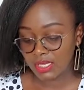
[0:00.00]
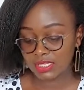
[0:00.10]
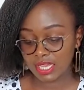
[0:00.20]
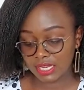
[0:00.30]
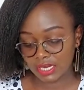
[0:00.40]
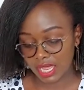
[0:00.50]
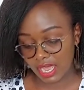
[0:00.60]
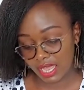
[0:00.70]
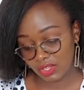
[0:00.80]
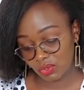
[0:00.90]
tell
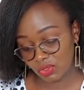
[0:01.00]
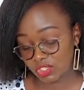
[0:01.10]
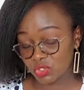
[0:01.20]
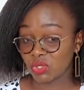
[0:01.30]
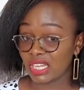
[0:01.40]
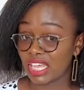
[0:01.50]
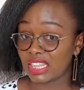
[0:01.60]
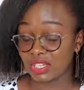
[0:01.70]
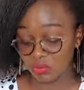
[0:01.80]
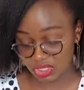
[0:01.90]
you that you're
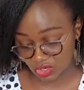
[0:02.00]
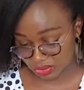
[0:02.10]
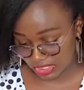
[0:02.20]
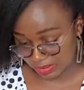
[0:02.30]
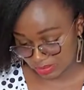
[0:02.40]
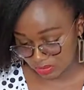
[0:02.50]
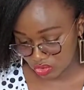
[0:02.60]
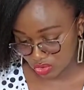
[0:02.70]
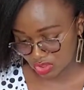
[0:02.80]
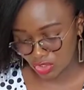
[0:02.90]
nothing without them,
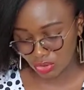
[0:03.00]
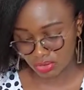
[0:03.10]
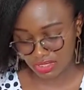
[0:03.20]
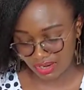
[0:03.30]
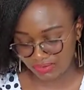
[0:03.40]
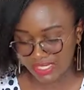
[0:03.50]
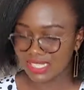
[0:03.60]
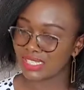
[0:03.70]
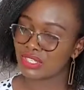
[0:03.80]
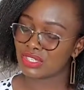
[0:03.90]
treat you roughly,
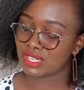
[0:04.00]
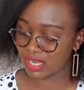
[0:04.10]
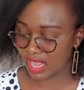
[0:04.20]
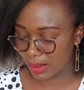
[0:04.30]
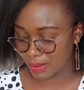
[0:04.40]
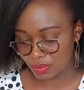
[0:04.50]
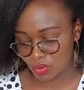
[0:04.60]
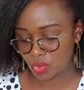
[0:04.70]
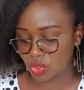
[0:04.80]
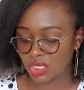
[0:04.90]
that is, grab,
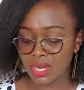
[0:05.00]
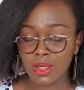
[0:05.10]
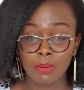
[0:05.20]
push,